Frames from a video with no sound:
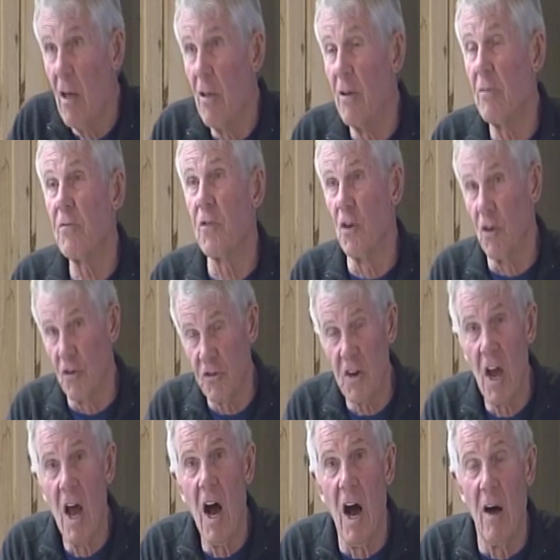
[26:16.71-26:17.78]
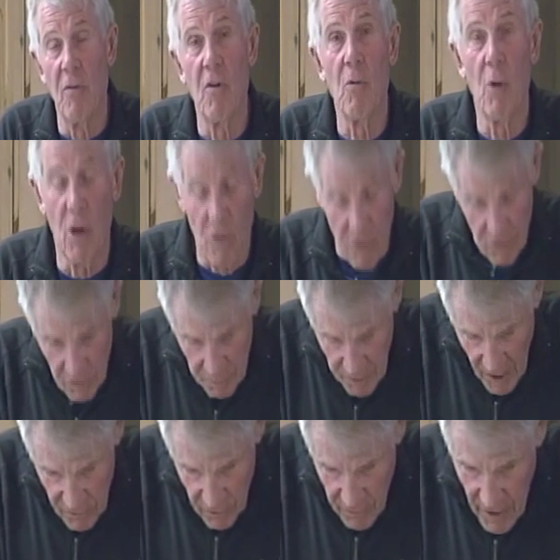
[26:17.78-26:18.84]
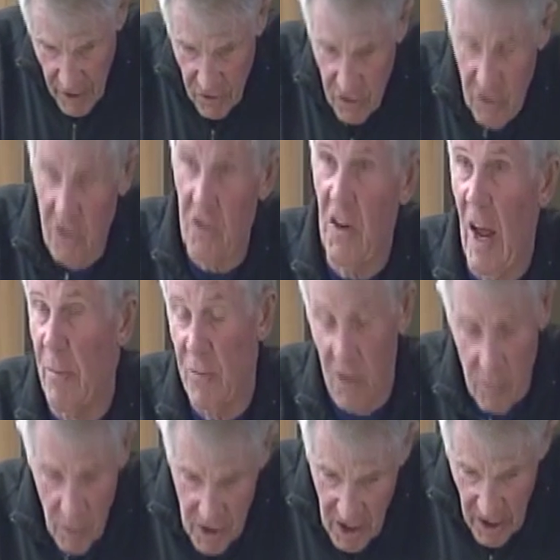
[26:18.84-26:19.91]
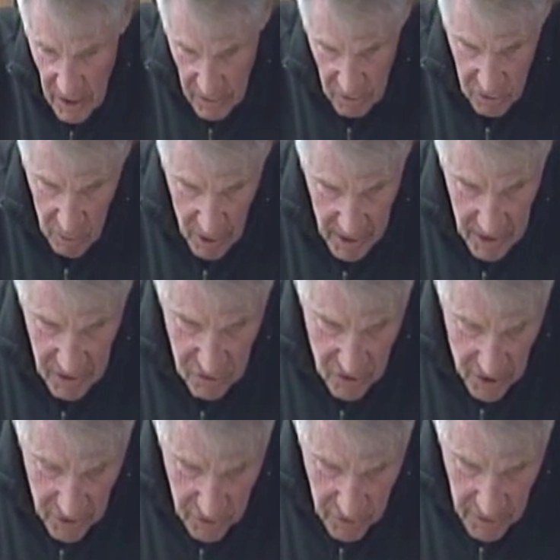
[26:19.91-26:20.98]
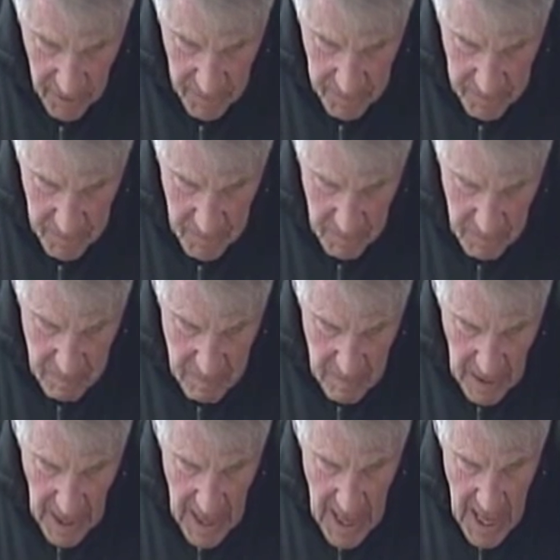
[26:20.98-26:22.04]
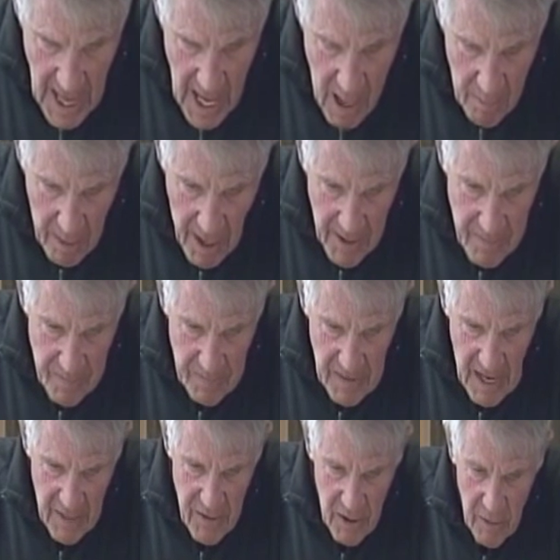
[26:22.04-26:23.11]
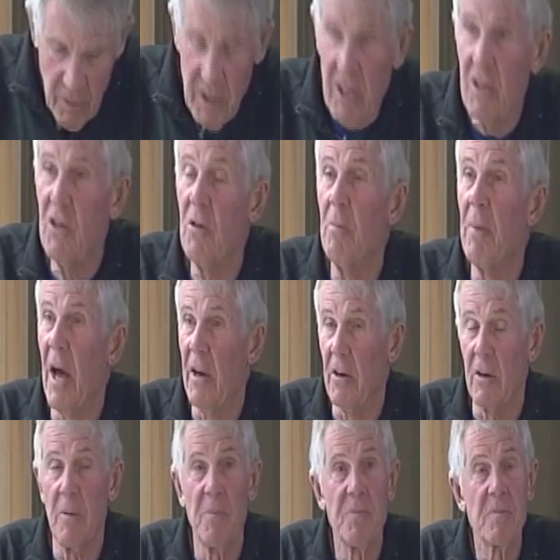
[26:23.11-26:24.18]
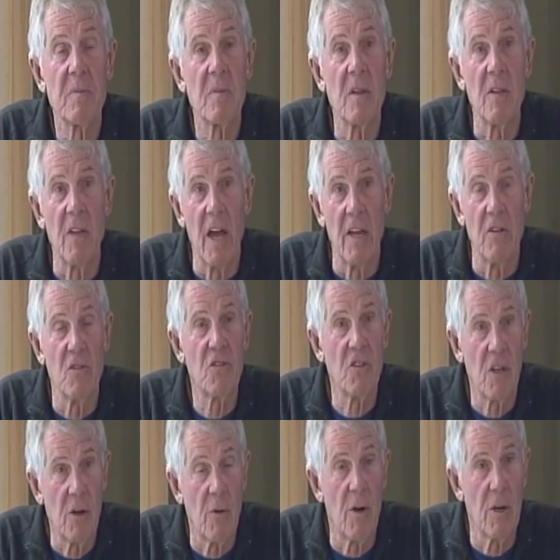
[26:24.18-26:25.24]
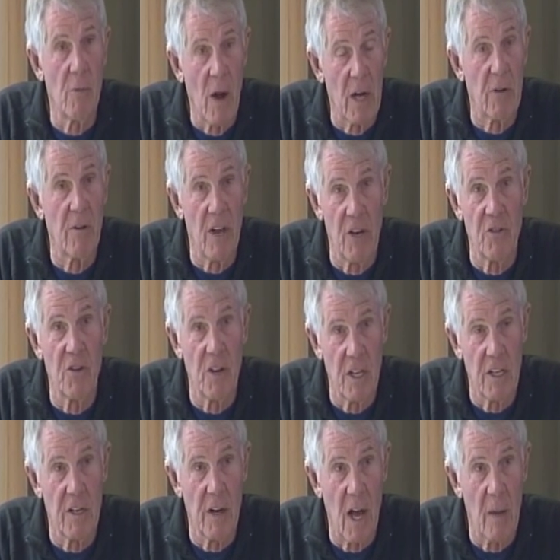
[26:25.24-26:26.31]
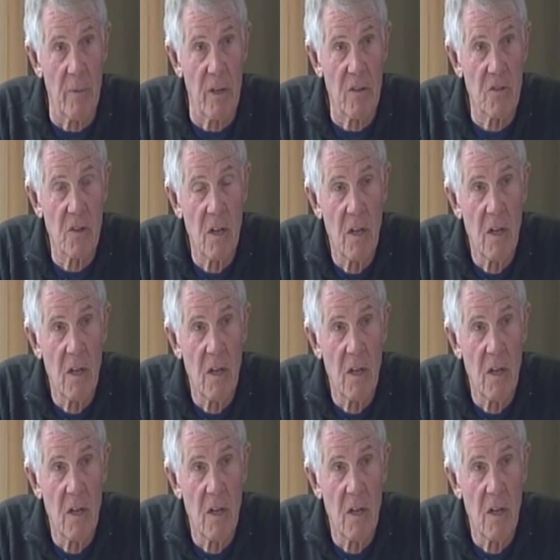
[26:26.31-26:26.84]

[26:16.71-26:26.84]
the first of the wilderness preservation steps that we did in the 20th century. But I think we can do better than scenery recreation economics.